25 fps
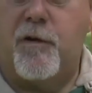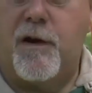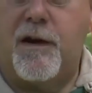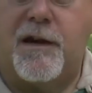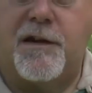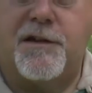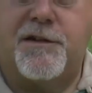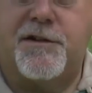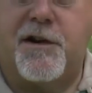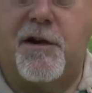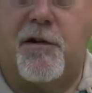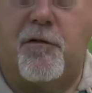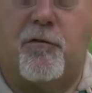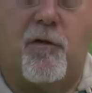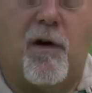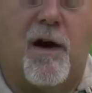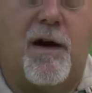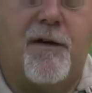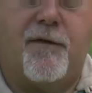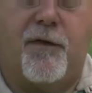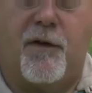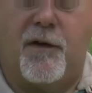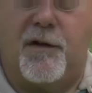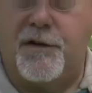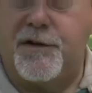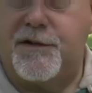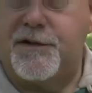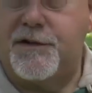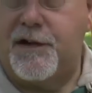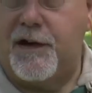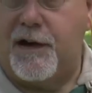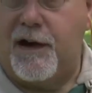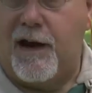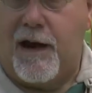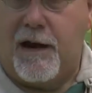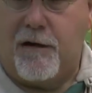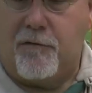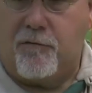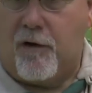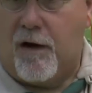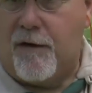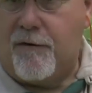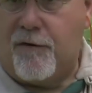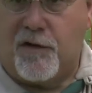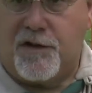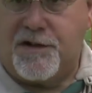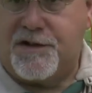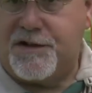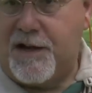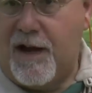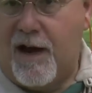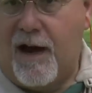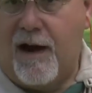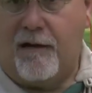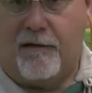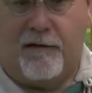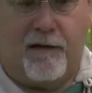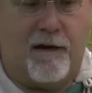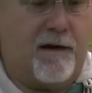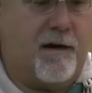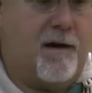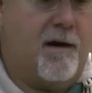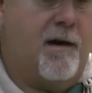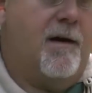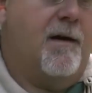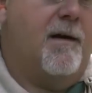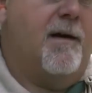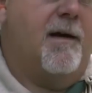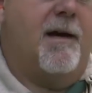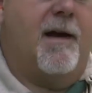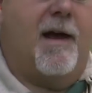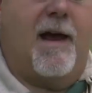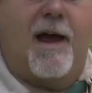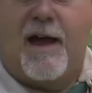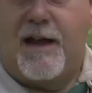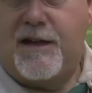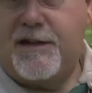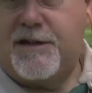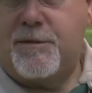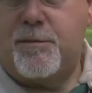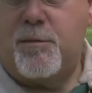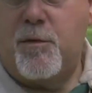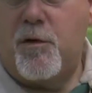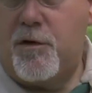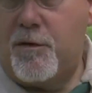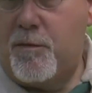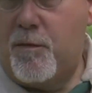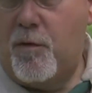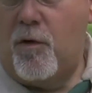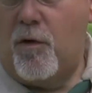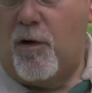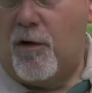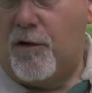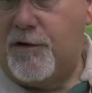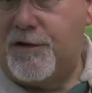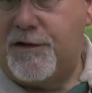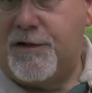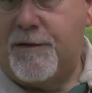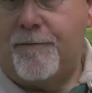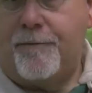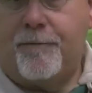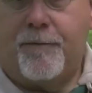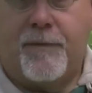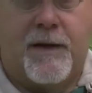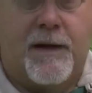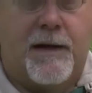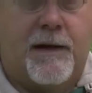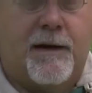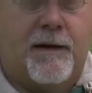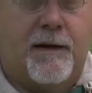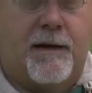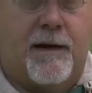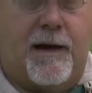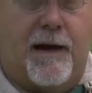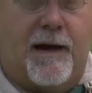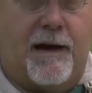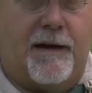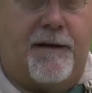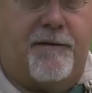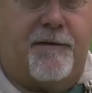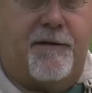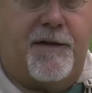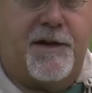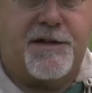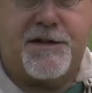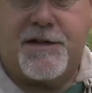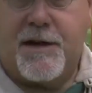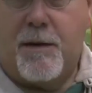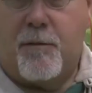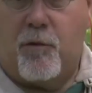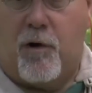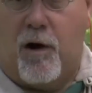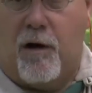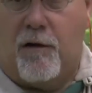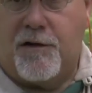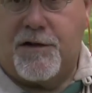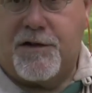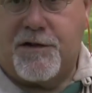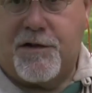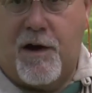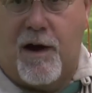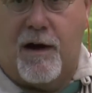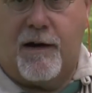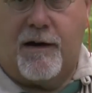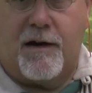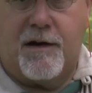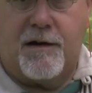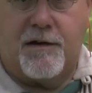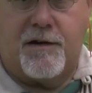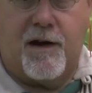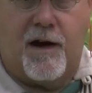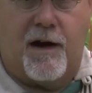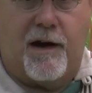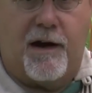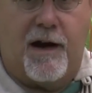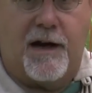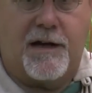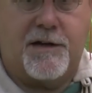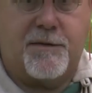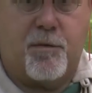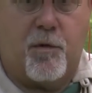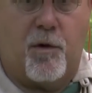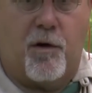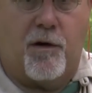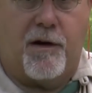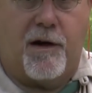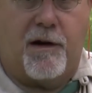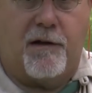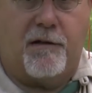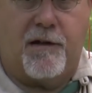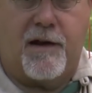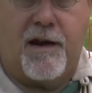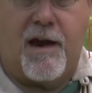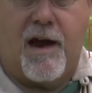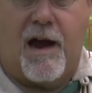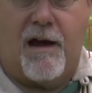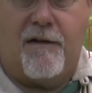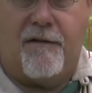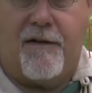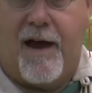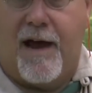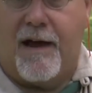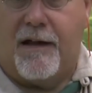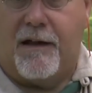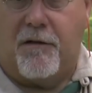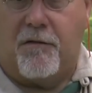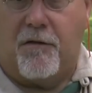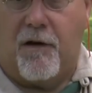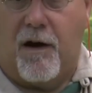we consider rifles today, rifle styling, had smooth bores. And this summer I was talking to an expert in Lehigh Valley